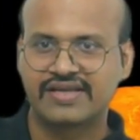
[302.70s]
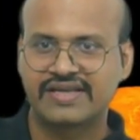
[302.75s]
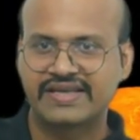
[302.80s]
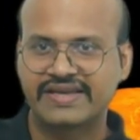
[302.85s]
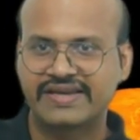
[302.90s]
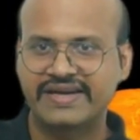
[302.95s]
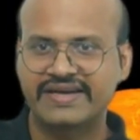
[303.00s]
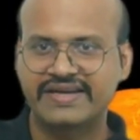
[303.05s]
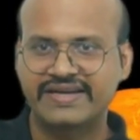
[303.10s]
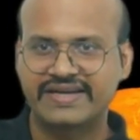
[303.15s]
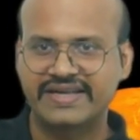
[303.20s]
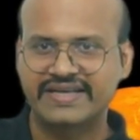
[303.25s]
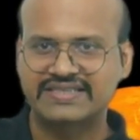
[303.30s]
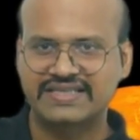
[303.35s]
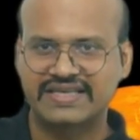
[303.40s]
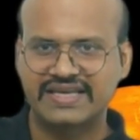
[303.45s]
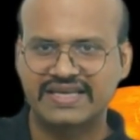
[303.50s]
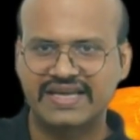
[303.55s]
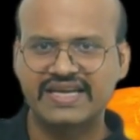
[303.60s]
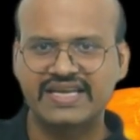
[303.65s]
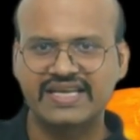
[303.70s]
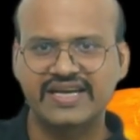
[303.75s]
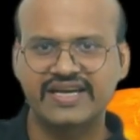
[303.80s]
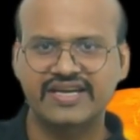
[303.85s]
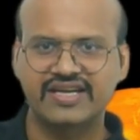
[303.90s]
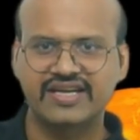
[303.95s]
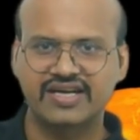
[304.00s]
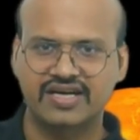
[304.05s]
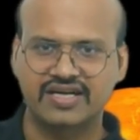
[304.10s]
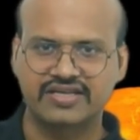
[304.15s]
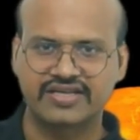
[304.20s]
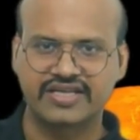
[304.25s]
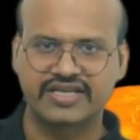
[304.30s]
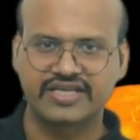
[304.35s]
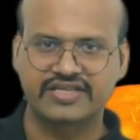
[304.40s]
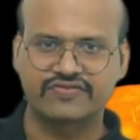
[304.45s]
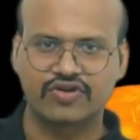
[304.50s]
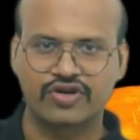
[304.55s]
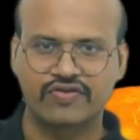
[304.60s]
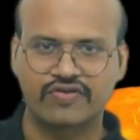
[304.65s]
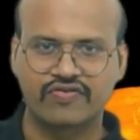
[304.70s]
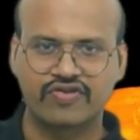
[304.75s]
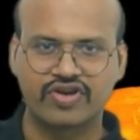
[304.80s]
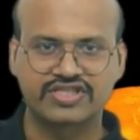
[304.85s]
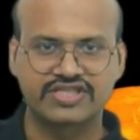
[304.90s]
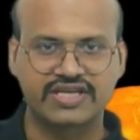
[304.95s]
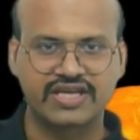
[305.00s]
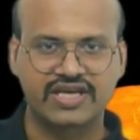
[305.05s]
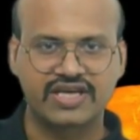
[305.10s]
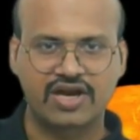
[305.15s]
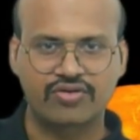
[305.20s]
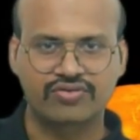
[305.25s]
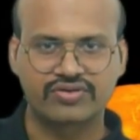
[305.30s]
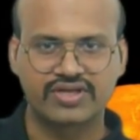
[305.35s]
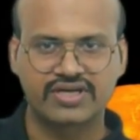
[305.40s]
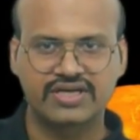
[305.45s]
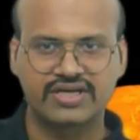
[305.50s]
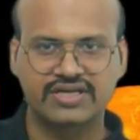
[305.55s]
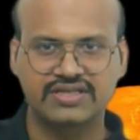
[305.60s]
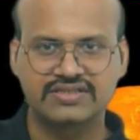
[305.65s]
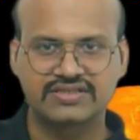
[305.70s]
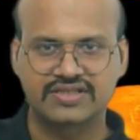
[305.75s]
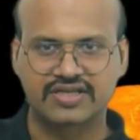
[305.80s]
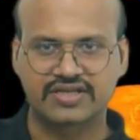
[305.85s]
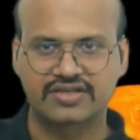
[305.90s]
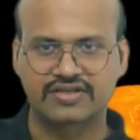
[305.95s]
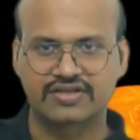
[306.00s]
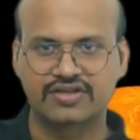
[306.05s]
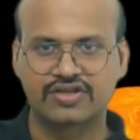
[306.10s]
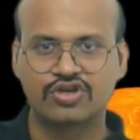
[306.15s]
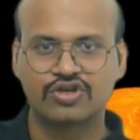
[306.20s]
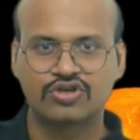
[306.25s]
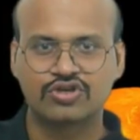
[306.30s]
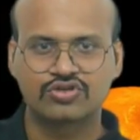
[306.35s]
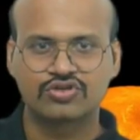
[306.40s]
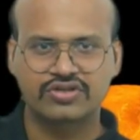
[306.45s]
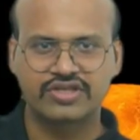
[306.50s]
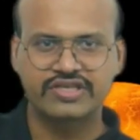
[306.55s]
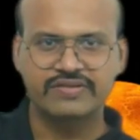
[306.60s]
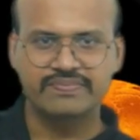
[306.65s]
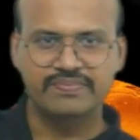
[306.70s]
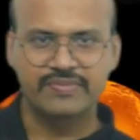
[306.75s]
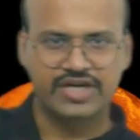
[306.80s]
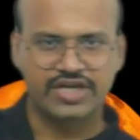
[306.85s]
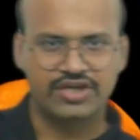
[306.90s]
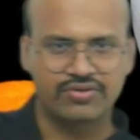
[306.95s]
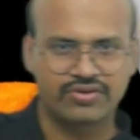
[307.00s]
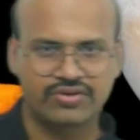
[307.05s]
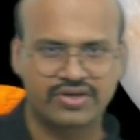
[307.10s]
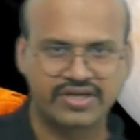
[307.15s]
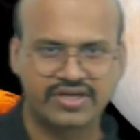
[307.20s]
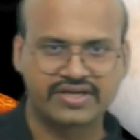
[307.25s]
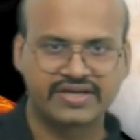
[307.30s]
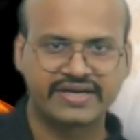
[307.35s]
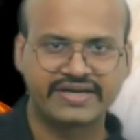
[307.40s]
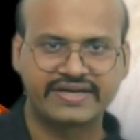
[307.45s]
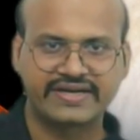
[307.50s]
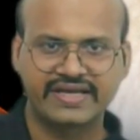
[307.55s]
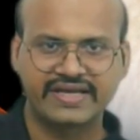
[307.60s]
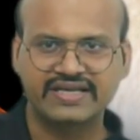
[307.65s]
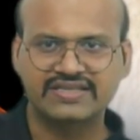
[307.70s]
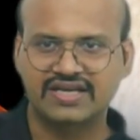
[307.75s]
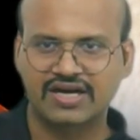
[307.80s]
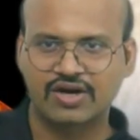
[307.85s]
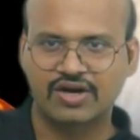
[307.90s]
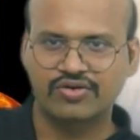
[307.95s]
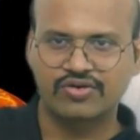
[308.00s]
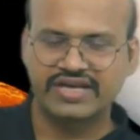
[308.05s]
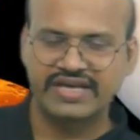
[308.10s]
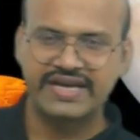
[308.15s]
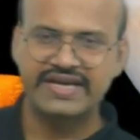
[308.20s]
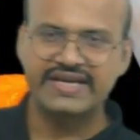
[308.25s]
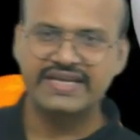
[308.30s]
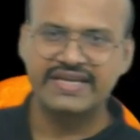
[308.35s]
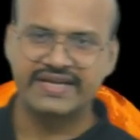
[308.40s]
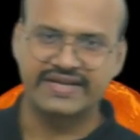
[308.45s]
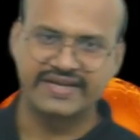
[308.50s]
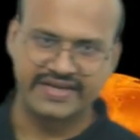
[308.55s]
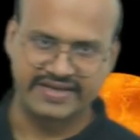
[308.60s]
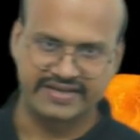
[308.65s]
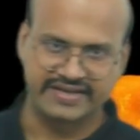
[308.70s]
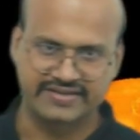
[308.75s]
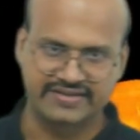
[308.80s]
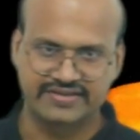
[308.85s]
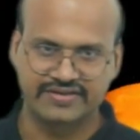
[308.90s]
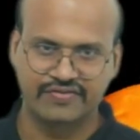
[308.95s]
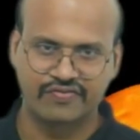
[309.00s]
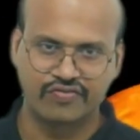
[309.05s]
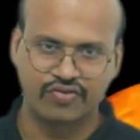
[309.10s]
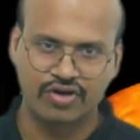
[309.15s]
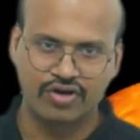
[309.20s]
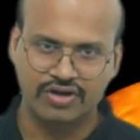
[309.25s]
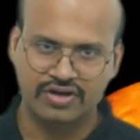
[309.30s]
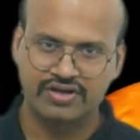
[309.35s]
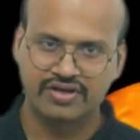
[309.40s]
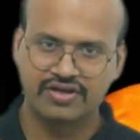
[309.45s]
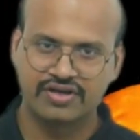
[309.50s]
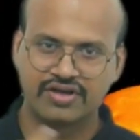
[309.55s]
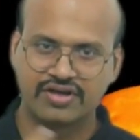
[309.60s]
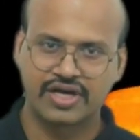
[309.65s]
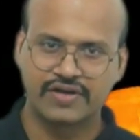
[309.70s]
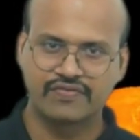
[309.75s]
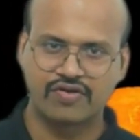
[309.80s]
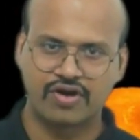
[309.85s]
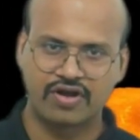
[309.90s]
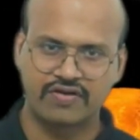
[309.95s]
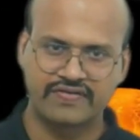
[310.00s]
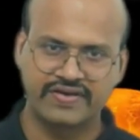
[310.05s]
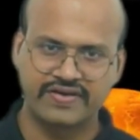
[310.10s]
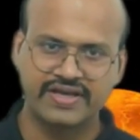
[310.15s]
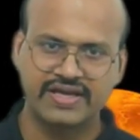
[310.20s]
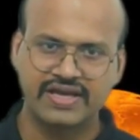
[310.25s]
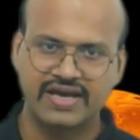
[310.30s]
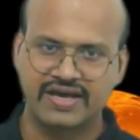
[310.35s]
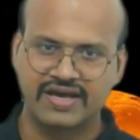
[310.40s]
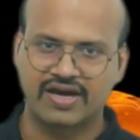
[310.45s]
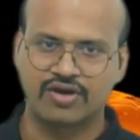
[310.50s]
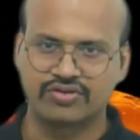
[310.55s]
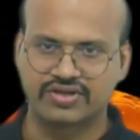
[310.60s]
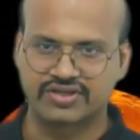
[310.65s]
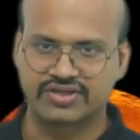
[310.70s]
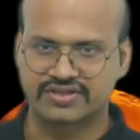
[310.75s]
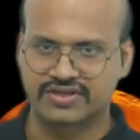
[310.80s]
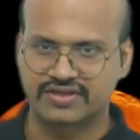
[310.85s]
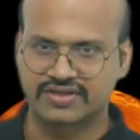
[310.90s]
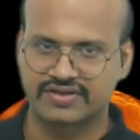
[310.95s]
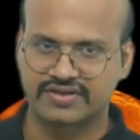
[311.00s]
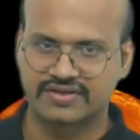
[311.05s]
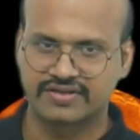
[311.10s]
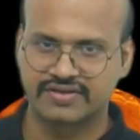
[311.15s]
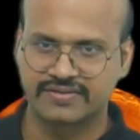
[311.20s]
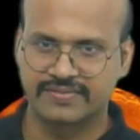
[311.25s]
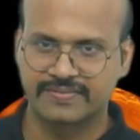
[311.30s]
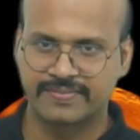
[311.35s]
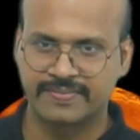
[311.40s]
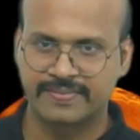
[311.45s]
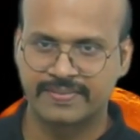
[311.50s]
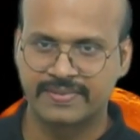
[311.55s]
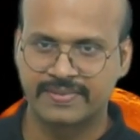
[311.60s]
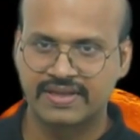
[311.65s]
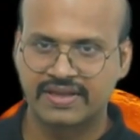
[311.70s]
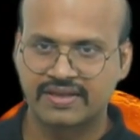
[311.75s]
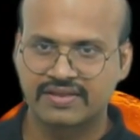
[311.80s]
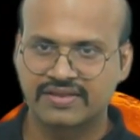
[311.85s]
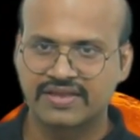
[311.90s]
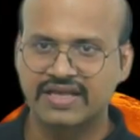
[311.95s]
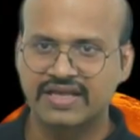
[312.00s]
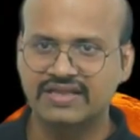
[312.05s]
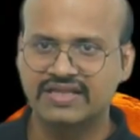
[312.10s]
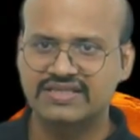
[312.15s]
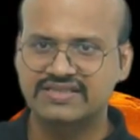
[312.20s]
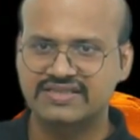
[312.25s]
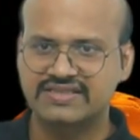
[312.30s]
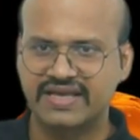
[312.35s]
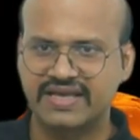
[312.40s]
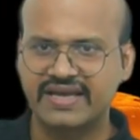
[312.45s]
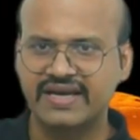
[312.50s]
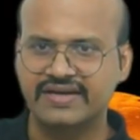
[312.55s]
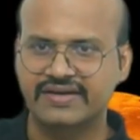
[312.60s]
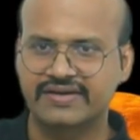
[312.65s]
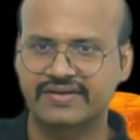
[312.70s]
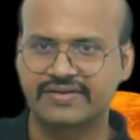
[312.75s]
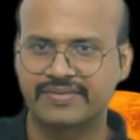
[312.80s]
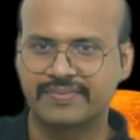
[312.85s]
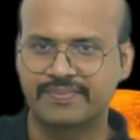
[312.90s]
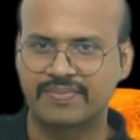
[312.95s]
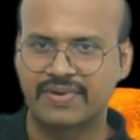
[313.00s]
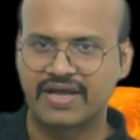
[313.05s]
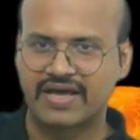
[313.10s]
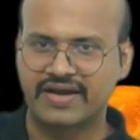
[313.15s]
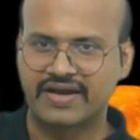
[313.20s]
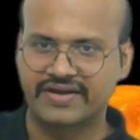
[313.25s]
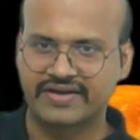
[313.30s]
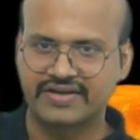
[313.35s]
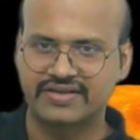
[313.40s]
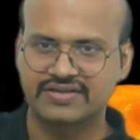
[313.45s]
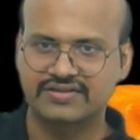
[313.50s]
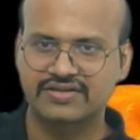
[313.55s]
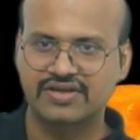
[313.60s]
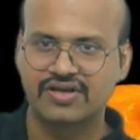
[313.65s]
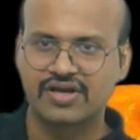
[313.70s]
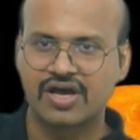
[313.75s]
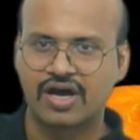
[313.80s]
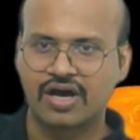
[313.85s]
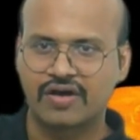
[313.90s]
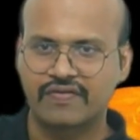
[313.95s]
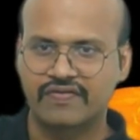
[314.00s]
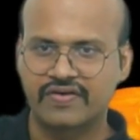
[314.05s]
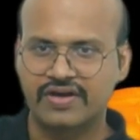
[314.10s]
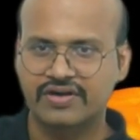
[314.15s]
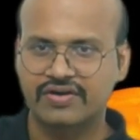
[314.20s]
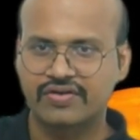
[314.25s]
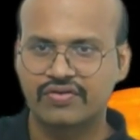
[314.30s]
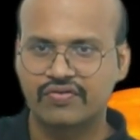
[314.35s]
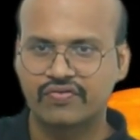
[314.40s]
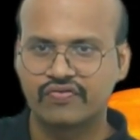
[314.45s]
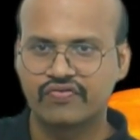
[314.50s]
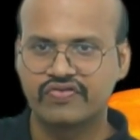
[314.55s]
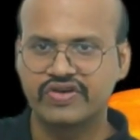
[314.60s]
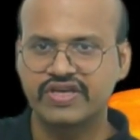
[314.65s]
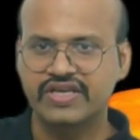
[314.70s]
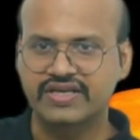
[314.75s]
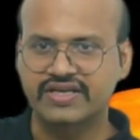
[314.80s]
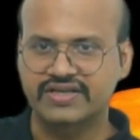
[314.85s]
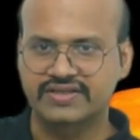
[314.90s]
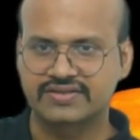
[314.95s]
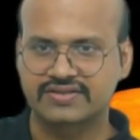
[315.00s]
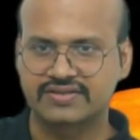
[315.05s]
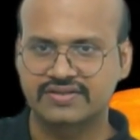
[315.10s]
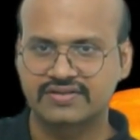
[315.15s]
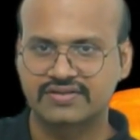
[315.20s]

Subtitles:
It takes 88 Earth days for revolution around the sun. So this Mercury, it takes around 88 days for revolving around the Sun. Then the second planet is our Venus.